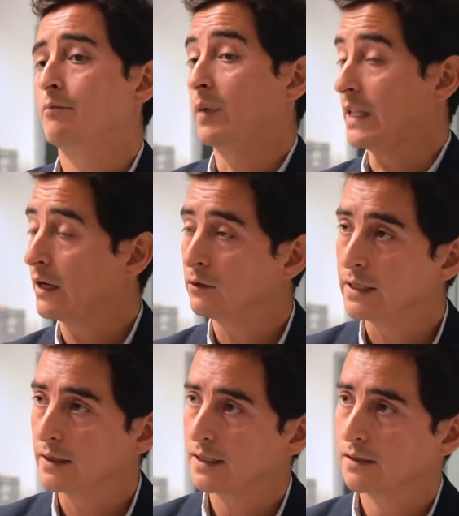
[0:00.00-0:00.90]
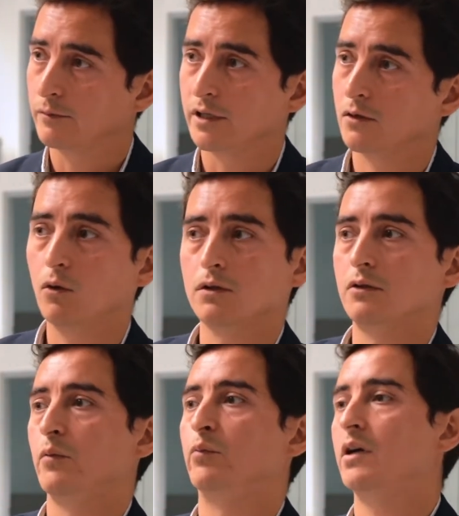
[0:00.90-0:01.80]
But not only the customers,
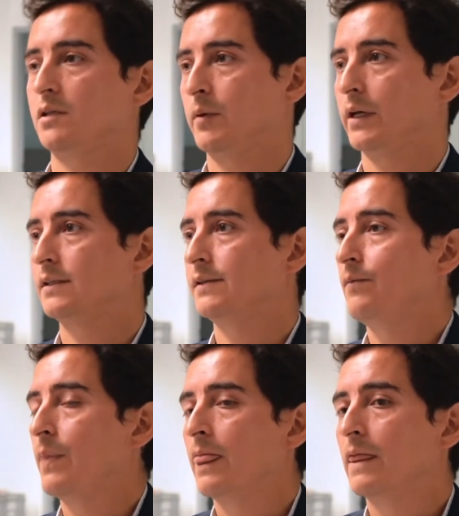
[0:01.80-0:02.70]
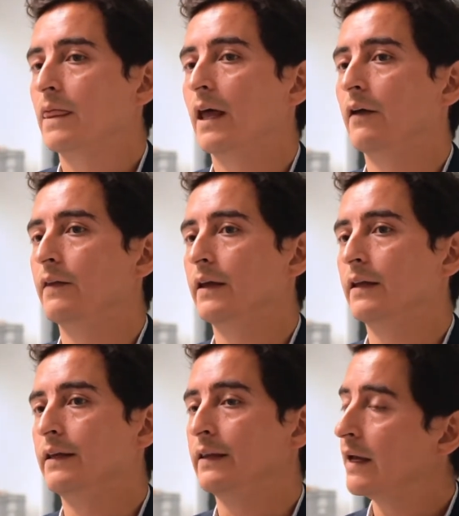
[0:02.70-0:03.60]
also the prospects. Now,
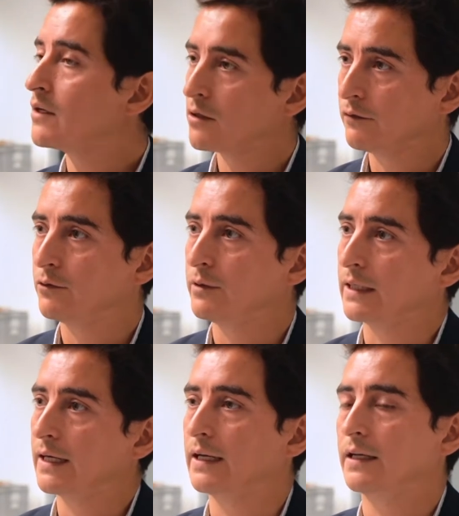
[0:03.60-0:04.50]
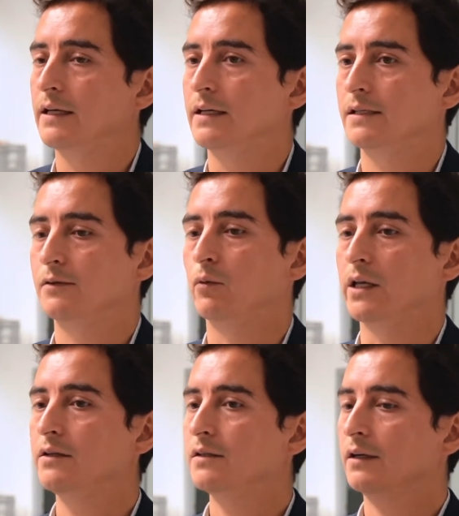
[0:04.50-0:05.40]
the intention of doing that is when
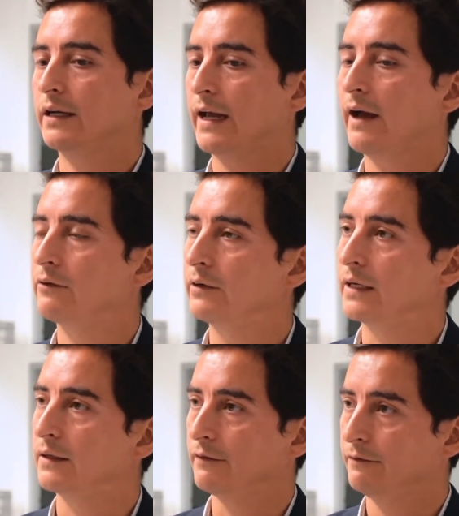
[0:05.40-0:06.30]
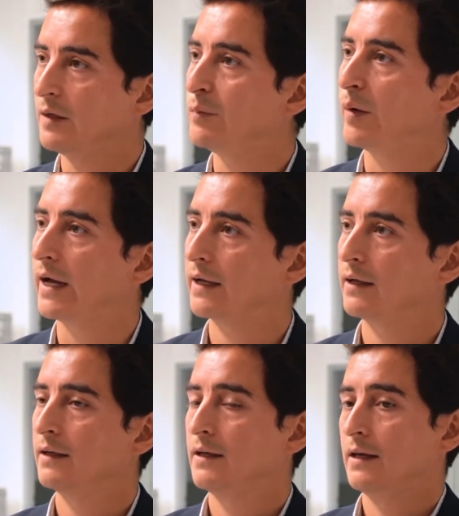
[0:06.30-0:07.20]
you start gathering the feedback
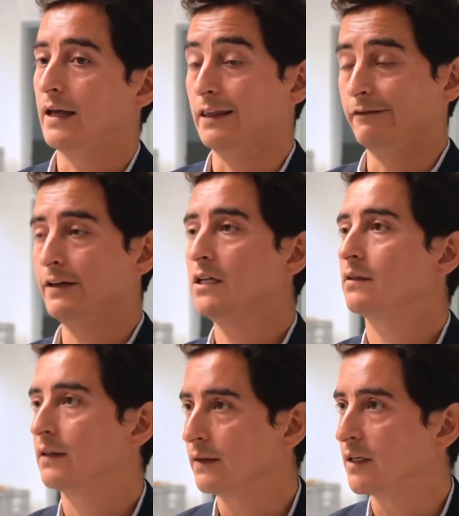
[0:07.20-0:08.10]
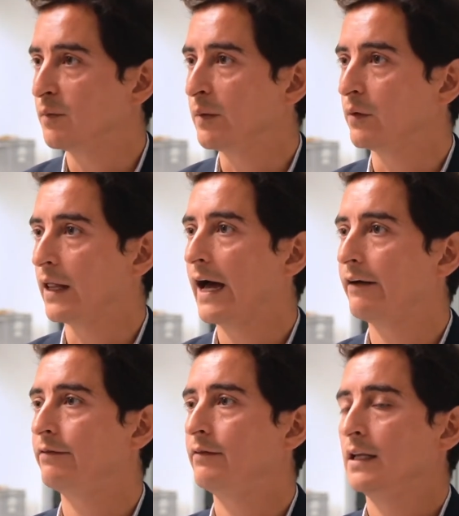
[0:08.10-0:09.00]
and the vision that these people
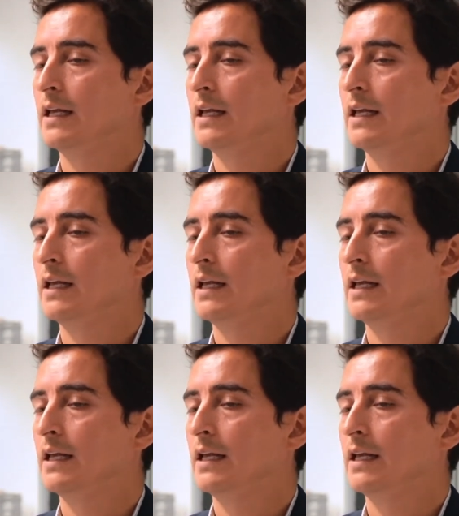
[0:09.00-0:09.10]
have,